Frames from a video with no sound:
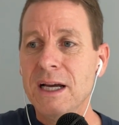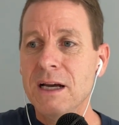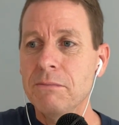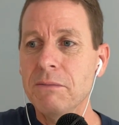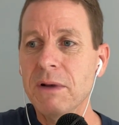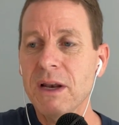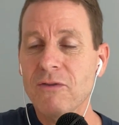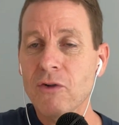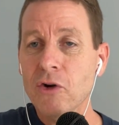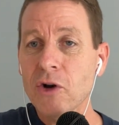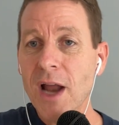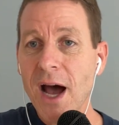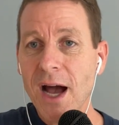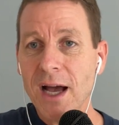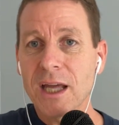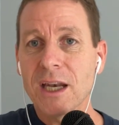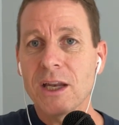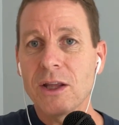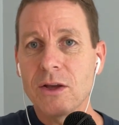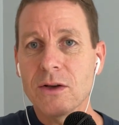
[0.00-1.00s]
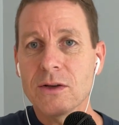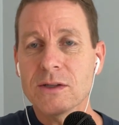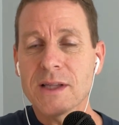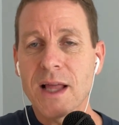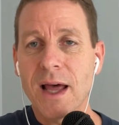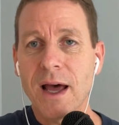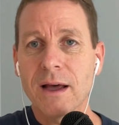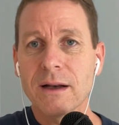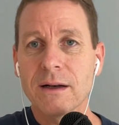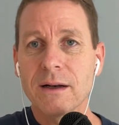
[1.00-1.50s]
But if you're not going to use
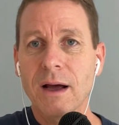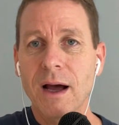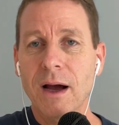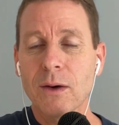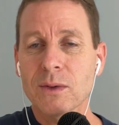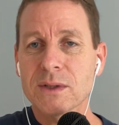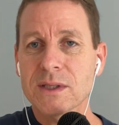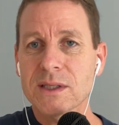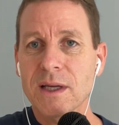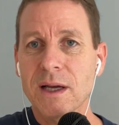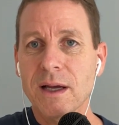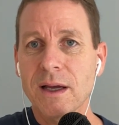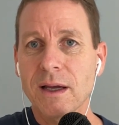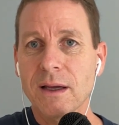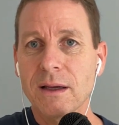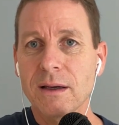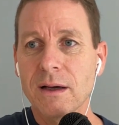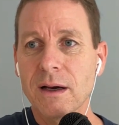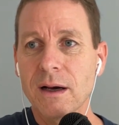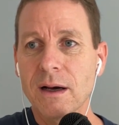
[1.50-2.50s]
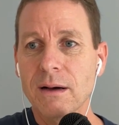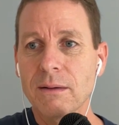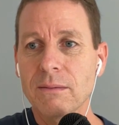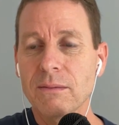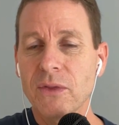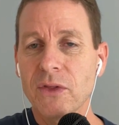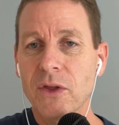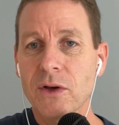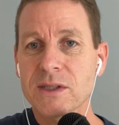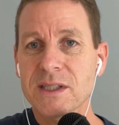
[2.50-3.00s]
that, I would say
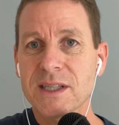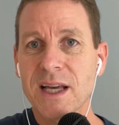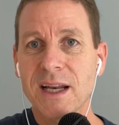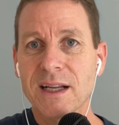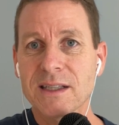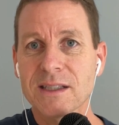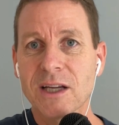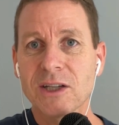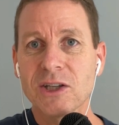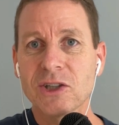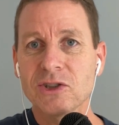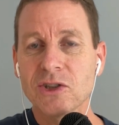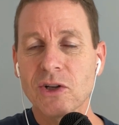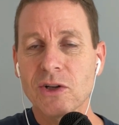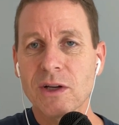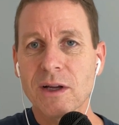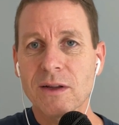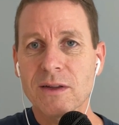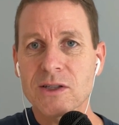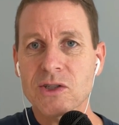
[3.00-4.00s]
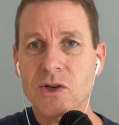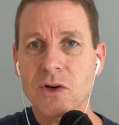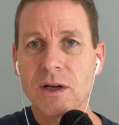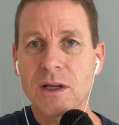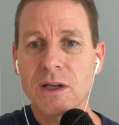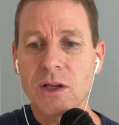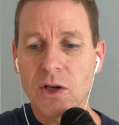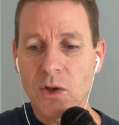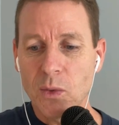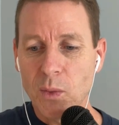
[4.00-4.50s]
those settings I just showed you on the
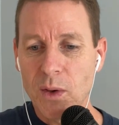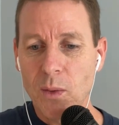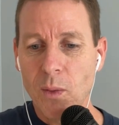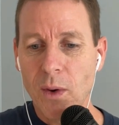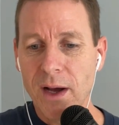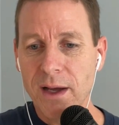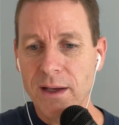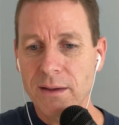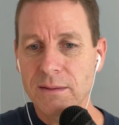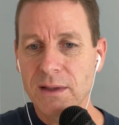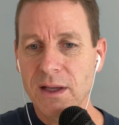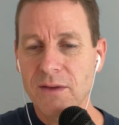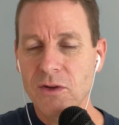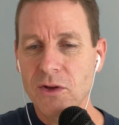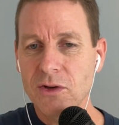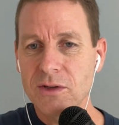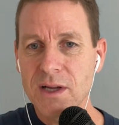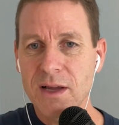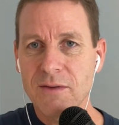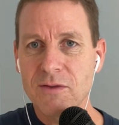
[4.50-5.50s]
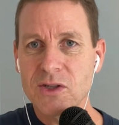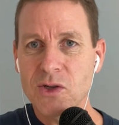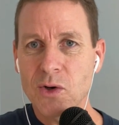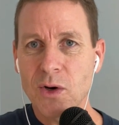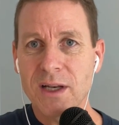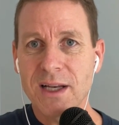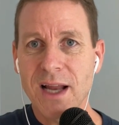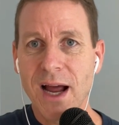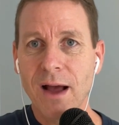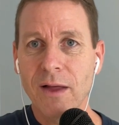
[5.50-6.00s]
screen, you can rewind. If you sort
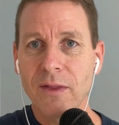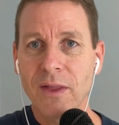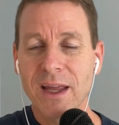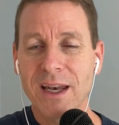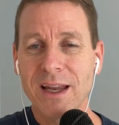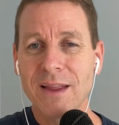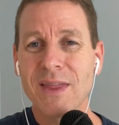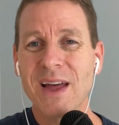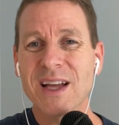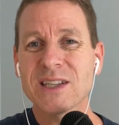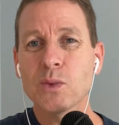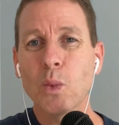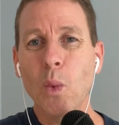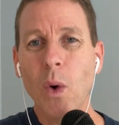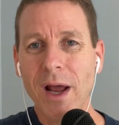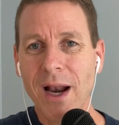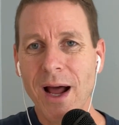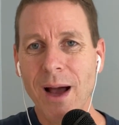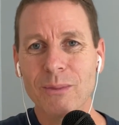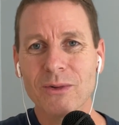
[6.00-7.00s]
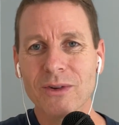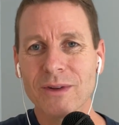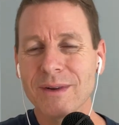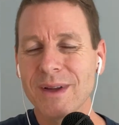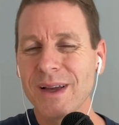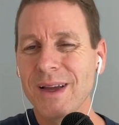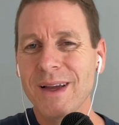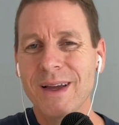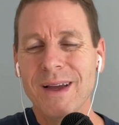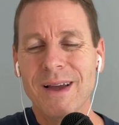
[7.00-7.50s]
of dial that in, that's one option.
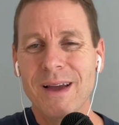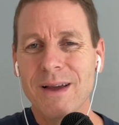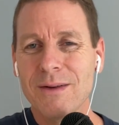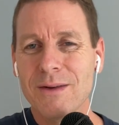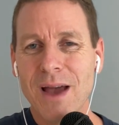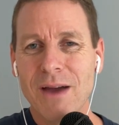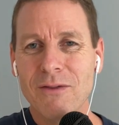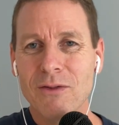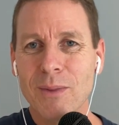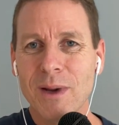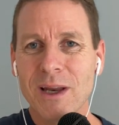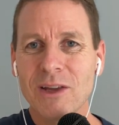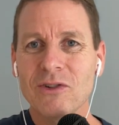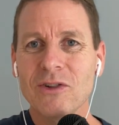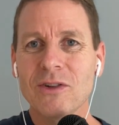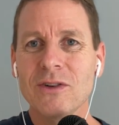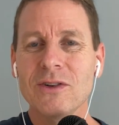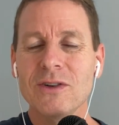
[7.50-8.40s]
Everybody should,